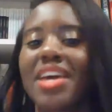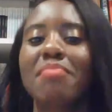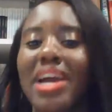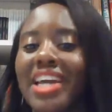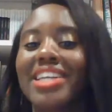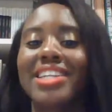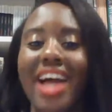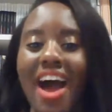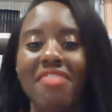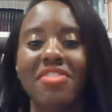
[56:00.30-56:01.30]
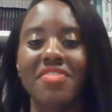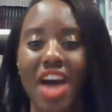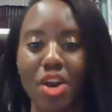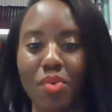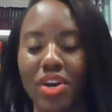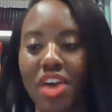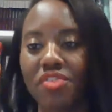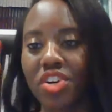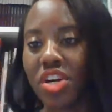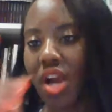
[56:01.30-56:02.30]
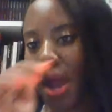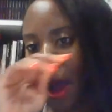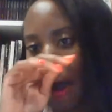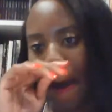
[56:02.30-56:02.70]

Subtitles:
they might get a laugh of that or whatever.